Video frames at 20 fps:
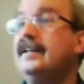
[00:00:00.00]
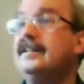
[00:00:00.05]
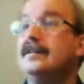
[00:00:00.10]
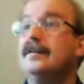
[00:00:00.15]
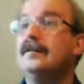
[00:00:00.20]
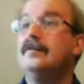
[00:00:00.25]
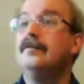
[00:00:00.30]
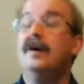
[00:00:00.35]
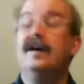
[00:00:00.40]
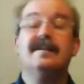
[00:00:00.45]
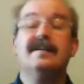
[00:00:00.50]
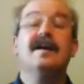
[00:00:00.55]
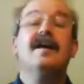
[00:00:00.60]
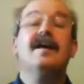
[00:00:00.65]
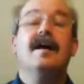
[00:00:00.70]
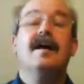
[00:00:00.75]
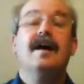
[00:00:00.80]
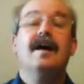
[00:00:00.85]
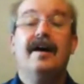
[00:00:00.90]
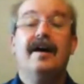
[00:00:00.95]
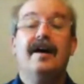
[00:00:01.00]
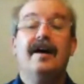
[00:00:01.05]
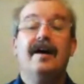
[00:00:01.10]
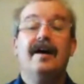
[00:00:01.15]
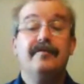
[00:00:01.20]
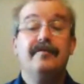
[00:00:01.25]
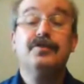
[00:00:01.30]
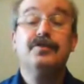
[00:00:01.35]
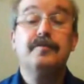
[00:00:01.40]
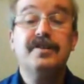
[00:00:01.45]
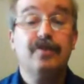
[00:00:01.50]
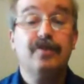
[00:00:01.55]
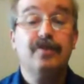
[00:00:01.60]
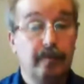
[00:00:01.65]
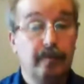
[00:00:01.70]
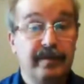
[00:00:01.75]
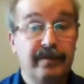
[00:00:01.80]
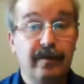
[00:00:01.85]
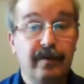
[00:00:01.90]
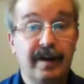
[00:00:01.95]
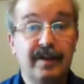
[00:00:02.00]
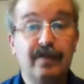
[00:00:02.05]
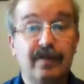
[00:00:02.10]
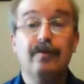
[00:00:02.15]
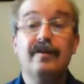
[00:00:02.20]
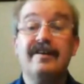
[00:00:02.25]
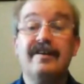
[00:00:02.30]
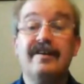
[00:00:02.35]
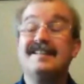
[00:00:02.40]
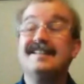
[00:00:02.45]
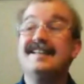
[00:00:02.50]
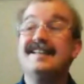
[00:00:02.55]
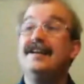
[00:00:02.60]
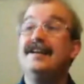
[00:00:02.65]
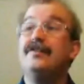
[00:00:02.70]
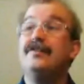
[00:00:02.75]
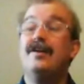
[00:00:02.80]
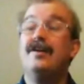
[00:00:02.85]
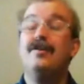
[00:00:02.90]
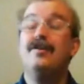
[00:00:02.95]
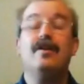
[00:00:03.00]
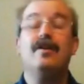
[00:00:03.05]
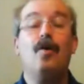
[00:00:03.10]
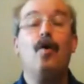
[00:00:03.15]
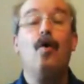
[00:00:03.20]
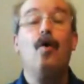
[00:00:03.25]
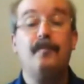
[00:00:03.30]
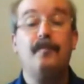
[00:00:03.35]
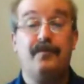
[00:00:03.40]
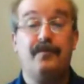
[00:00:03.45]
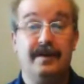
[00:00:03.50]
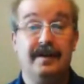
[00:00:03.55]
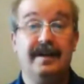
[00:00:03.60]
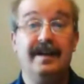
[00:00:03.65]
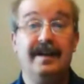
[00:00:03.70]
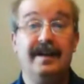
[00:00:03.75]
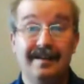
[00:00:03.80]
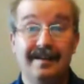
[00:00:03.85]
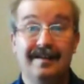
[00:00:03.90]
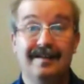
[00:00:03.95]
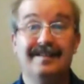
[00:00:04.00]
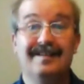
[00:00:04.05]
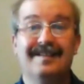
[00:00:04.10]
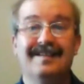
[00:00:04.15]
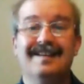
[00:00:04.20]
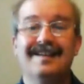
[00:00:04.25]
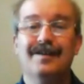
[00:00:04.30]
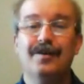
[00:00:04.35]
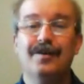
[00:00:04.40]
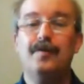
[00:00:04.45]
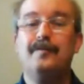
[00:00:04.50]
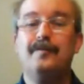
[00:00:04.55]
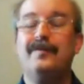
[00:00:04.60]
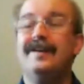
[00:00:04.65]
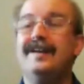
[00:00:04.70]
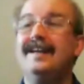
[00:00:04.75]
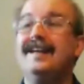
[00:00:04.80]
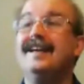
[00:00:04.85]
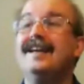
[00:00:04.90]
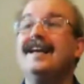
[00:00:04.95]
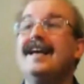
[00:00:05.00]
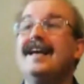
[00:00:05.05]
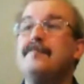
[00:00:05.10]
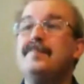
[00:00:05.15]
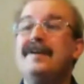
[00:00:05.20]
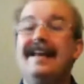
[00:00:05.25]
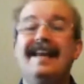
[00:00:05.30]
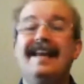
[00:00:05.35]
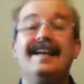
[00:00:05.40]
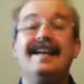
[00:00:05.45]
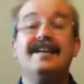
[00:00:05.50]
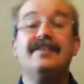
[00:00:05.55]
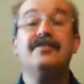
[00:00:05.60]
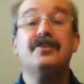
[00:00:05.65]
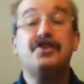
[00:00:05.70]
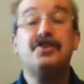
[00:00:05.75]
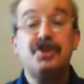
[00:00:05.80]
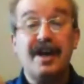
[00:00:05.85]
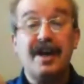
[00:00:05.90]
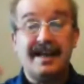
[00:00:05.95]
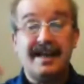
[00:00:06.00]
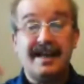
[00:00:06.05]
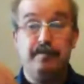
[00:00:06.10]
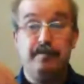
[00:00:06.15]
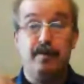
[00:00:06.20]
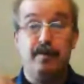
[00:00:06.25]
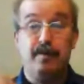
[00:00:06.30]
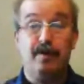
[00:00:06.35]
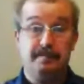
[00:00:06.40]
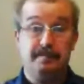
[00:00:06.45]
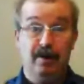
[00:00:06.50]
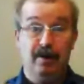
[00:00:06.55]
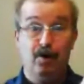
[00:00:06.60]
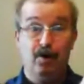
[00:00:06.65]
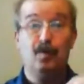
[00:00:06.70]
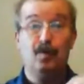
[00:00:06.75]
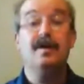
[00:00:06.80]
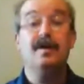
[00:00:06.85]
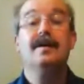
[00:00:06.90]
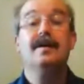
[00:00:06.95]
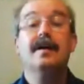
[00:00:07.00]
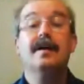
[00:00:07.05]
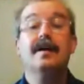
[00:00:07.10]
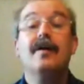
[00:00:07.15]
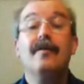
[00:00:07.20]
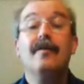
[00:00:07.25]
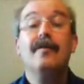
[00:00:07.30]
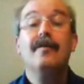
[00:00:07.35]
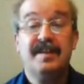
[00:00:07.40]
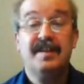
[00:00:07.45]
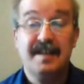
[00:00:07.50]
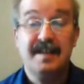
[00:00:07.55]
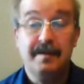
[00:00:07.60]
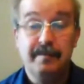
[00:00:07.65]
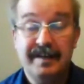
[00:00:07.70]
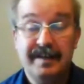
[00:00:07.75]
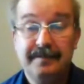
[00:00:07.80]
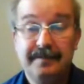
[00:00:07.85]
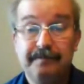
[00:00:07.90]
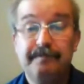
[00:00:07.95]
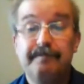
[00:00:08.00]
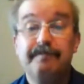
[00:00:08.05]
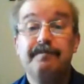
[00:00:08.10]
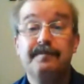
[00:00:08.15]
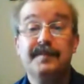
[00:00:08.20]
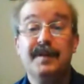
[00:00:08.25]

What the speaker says: Right. I've also been told before I go, I'm going to tell you that hopefully be a link in the chat box below for the summit.